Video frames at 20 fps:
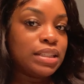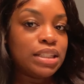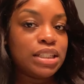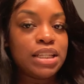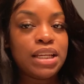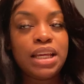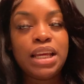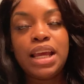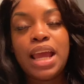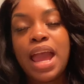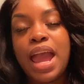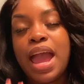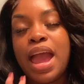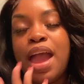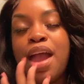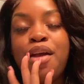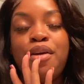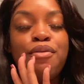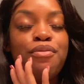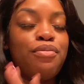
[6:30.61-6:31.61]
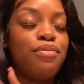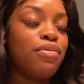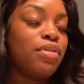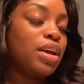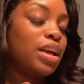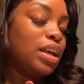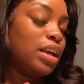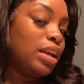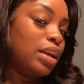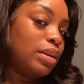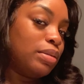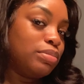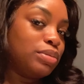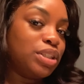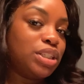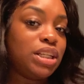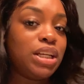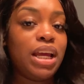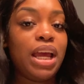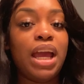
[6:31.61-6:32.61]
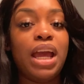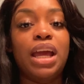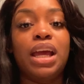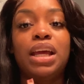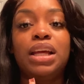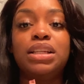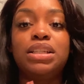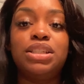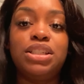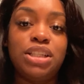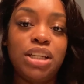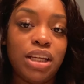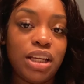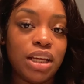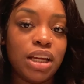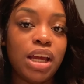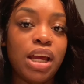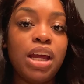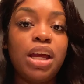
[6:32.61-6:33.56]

She had ribs. She had chicken.